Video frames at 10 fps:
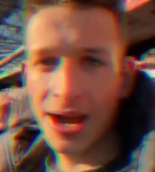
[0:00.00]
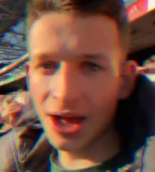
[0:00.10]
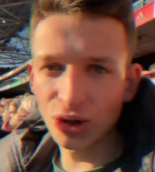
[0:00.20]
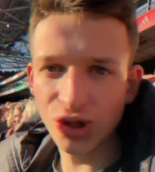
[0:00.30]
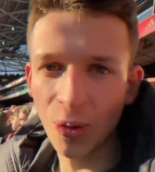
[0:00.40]

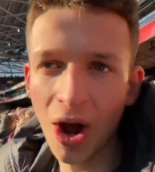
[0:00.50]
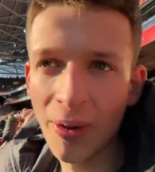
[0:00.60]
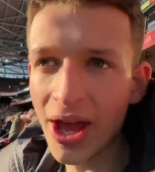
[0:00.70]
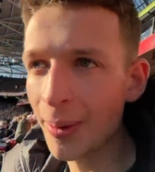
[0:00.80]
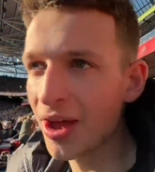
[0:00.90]
El Shawari,
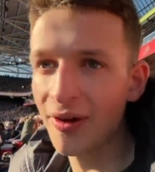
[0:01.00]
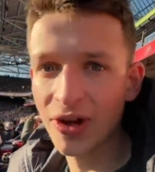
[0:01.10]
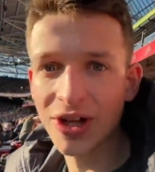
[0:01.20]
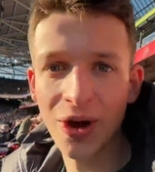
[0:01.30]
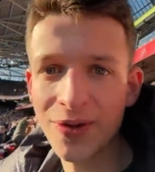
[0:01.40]
I mean, I've
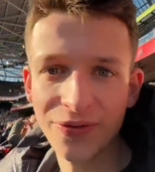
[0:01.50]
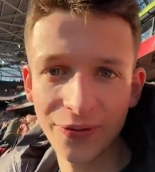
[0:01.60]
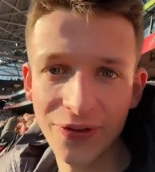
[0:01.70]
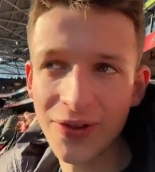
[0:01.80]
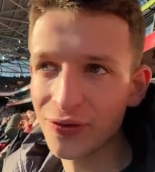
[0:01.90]
only known him from
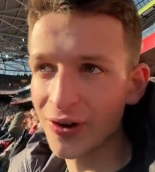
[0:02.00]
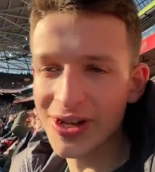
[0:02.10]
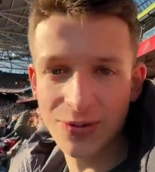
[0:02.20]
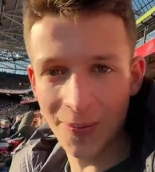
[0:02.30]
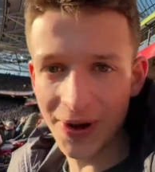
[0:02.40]
FIFA.
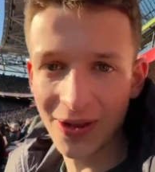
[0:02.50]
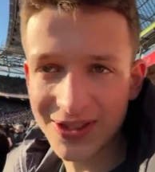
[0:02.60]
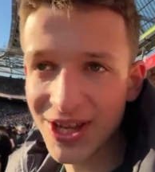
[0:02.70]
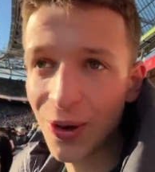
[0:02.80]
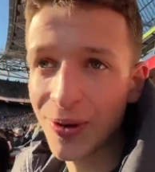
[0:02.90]
He's ripping out the skill